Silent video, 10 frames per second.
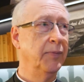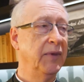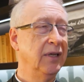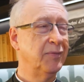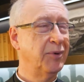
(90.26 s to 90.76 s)

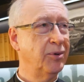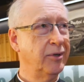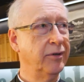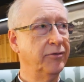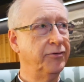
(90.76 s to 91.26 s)
He
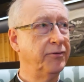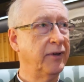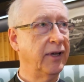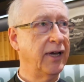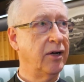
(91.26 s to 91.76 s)
spoke of
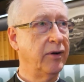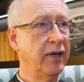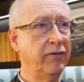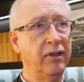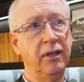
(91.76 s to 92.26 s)
how
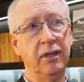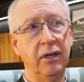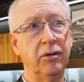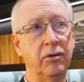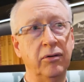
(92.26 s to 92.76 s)
everything that
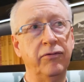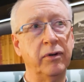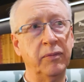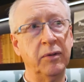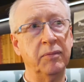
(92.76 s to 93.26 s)
he heard
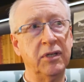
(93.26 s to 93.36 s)
from them